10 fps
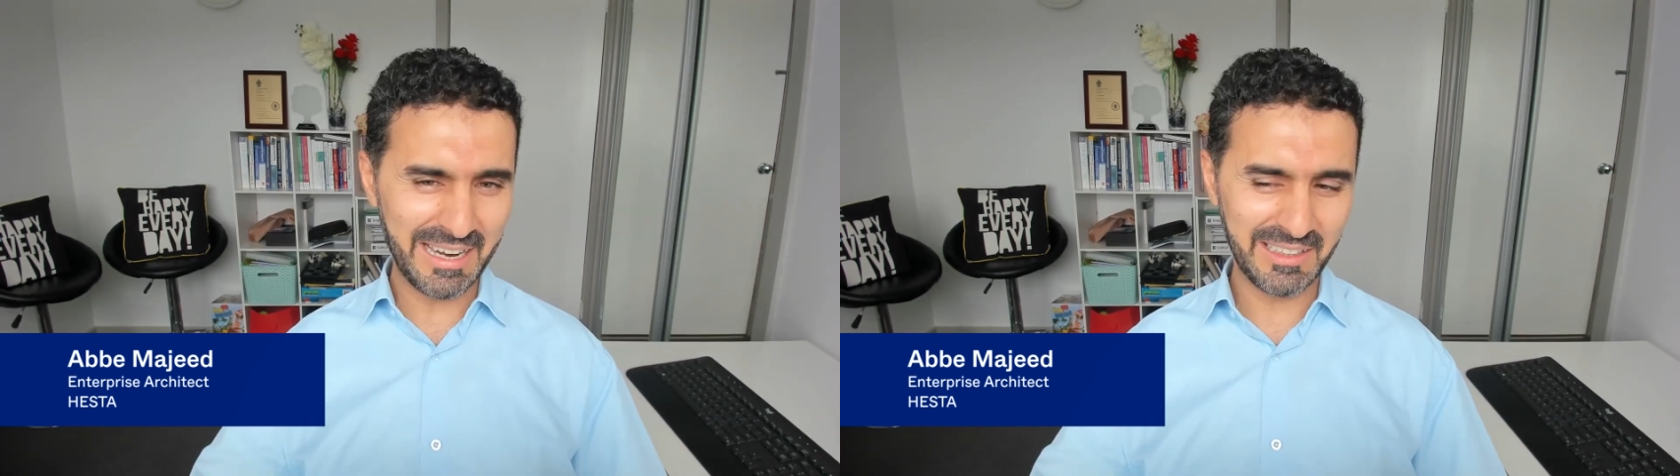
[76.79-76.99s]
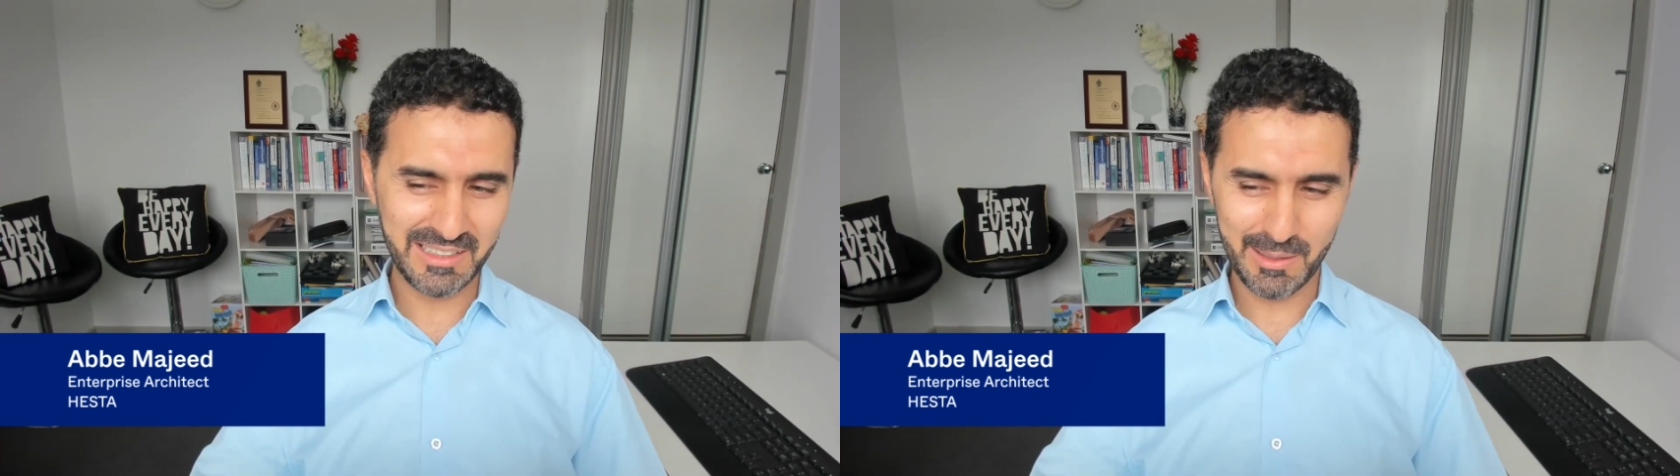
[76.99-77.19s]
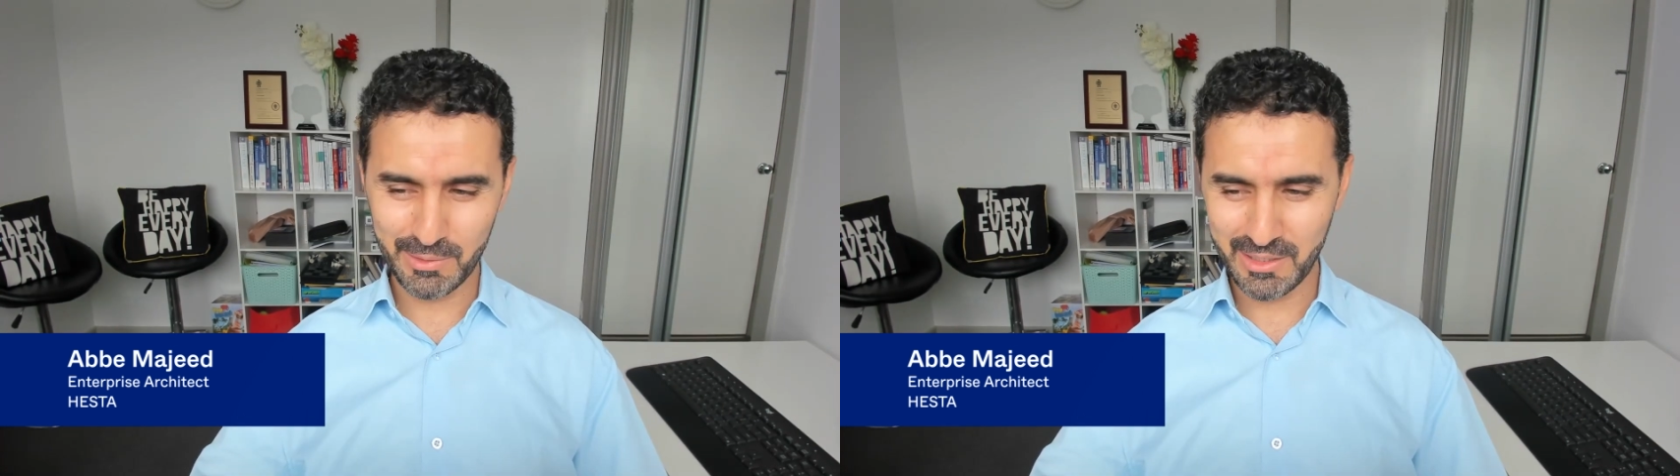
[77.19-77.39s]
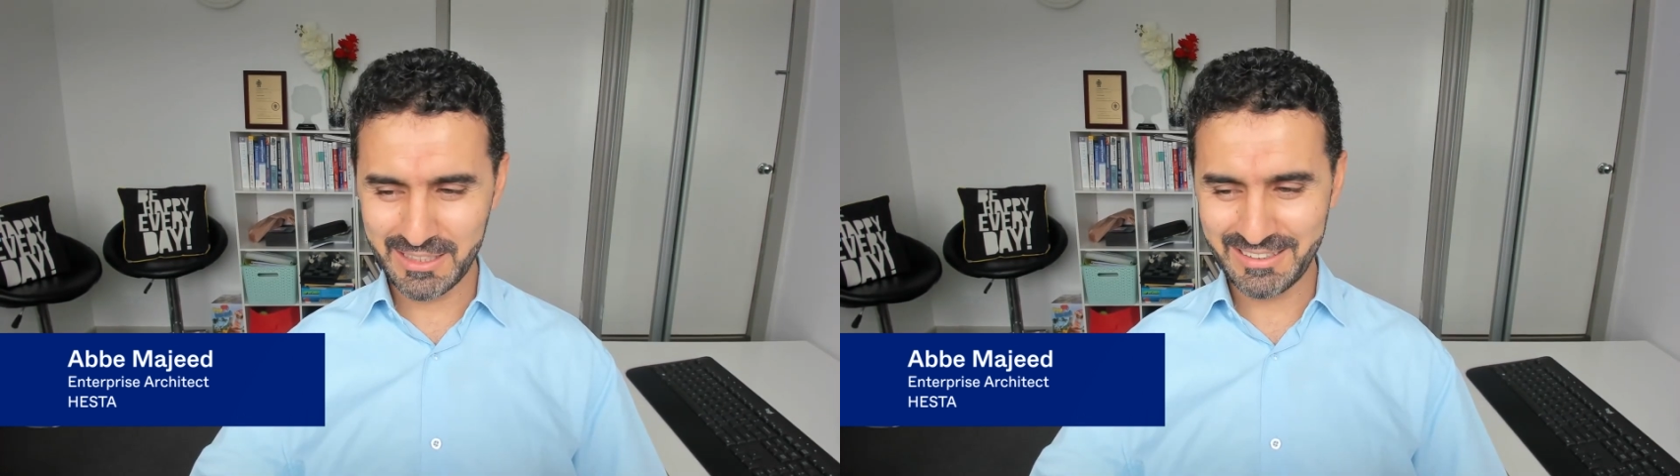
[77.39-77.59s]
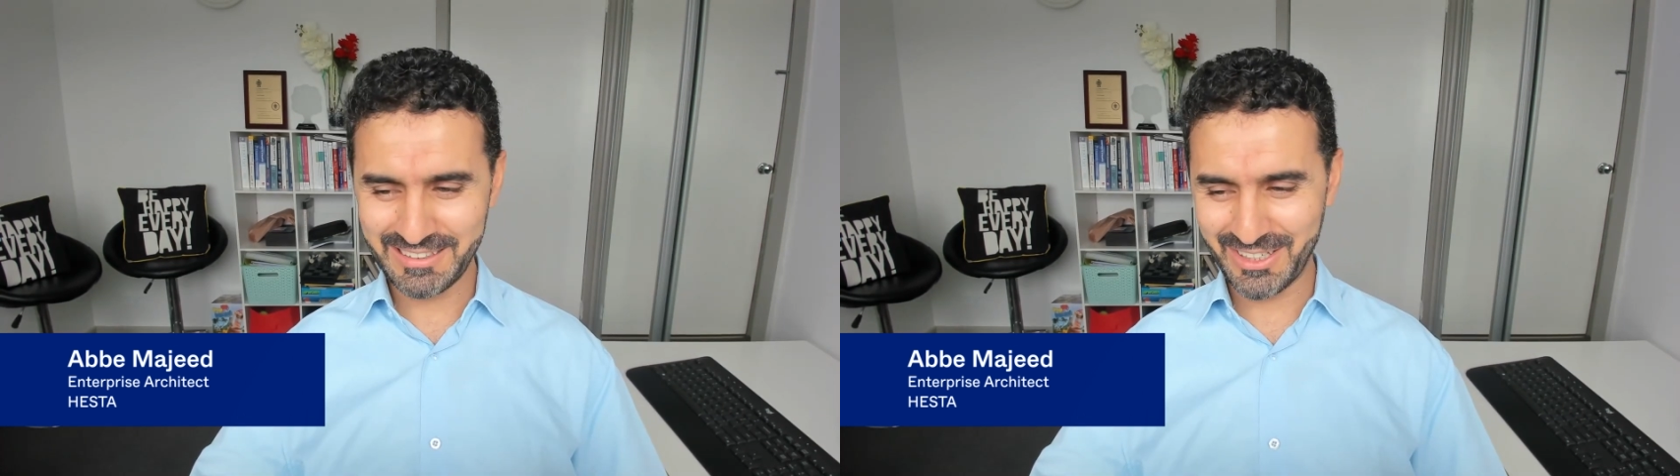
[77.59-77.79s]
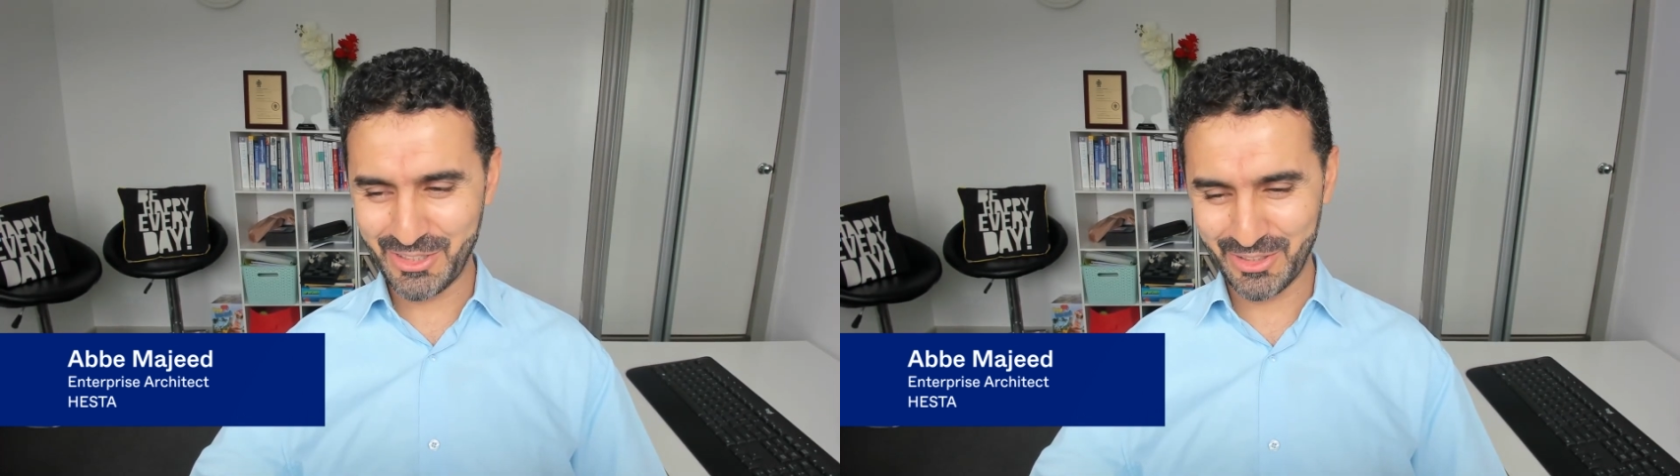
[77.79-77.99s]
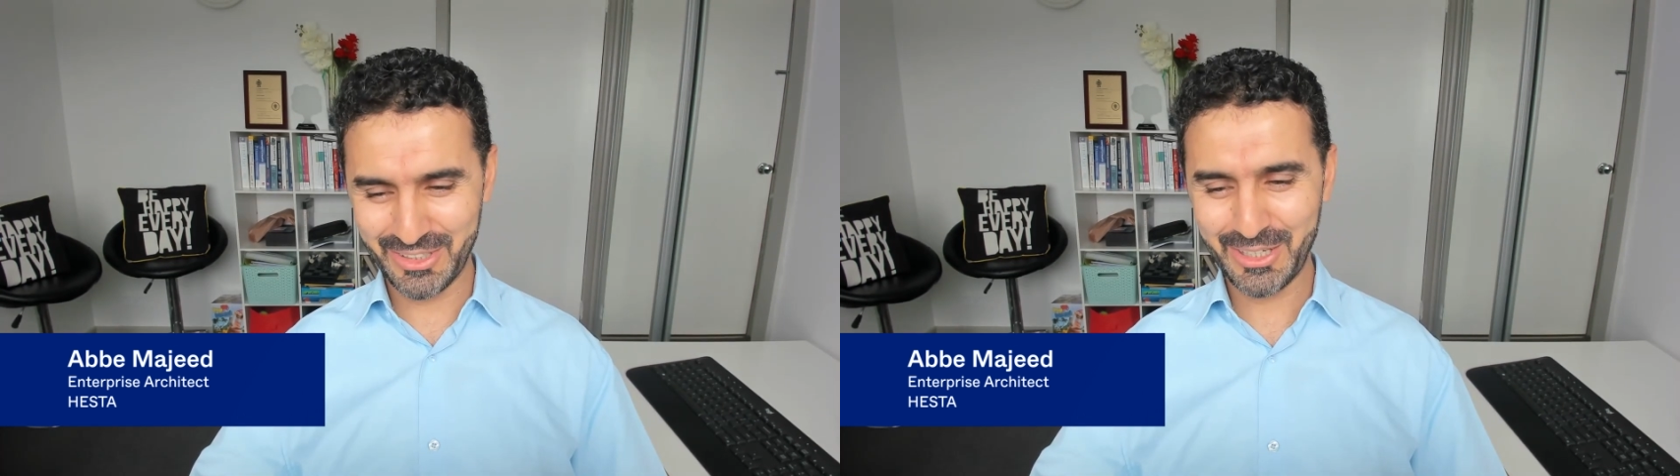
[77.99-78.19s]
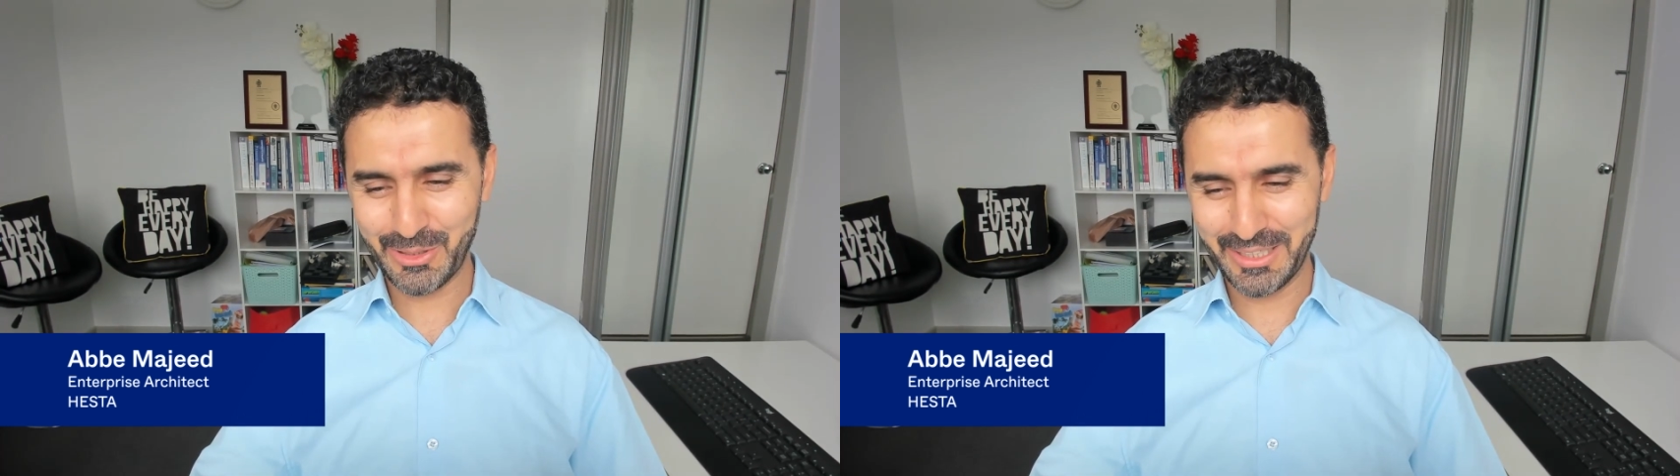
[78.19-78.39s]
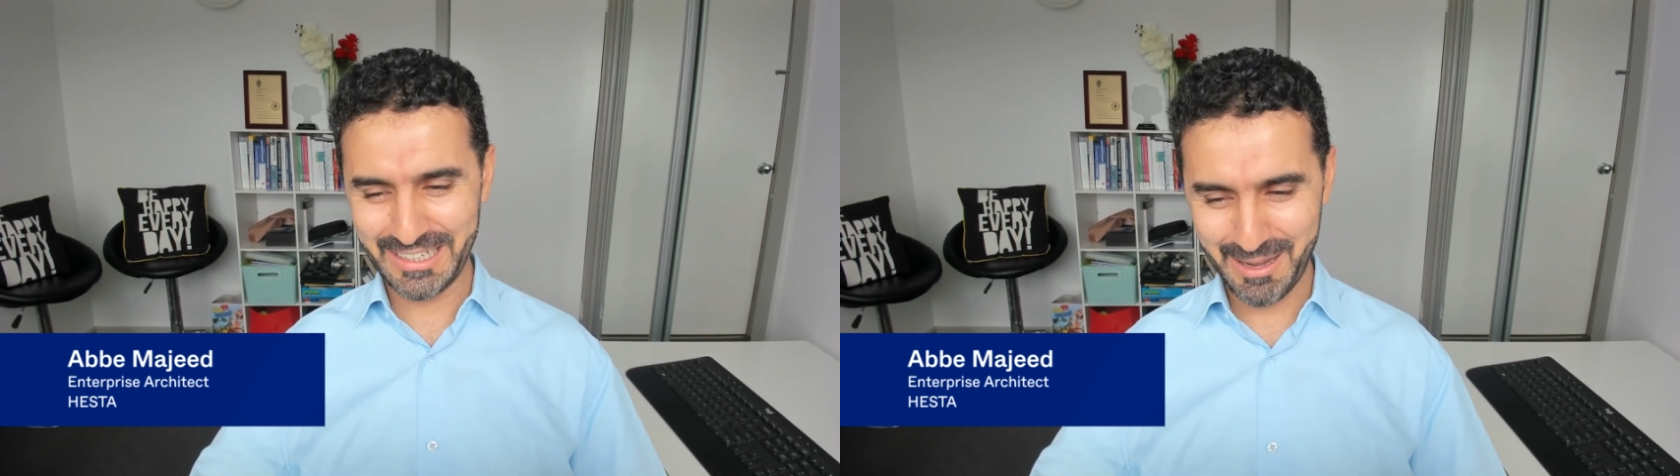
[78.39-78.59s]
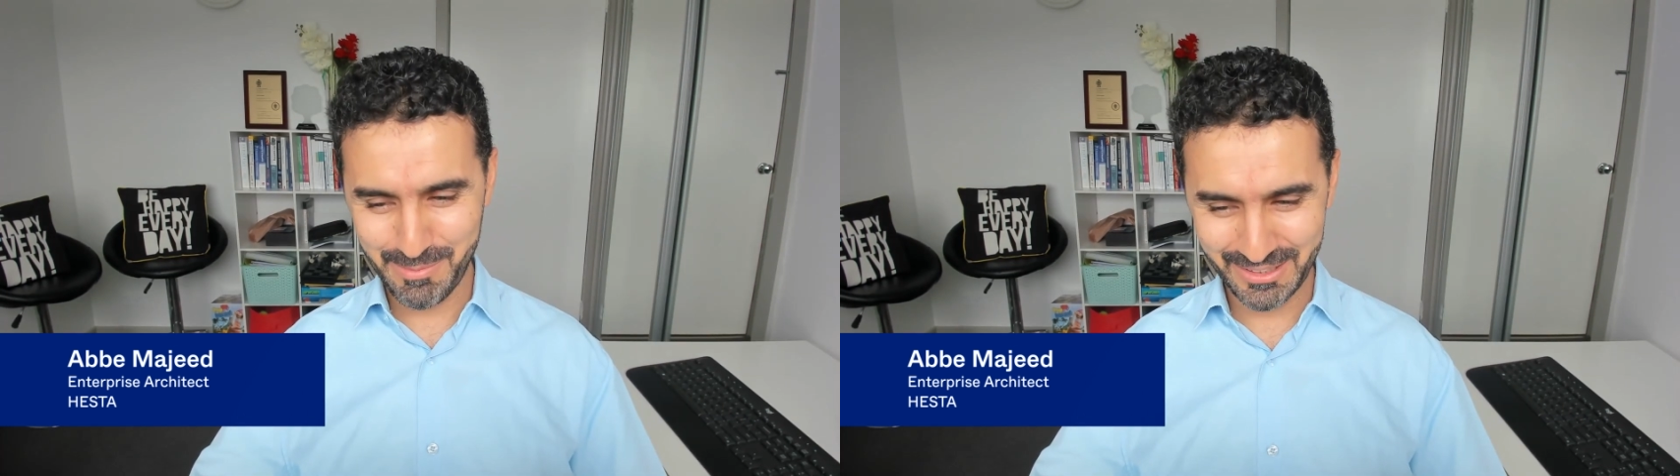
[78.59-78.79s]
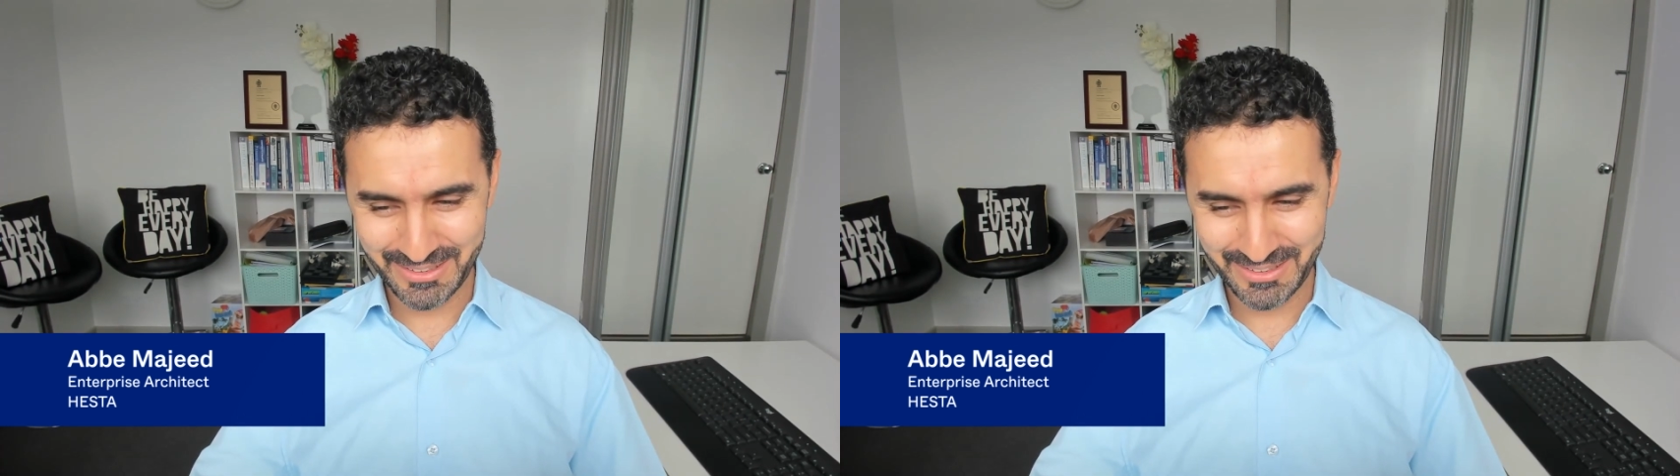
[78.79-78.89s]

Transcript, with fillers: And decoupled architecture not only enable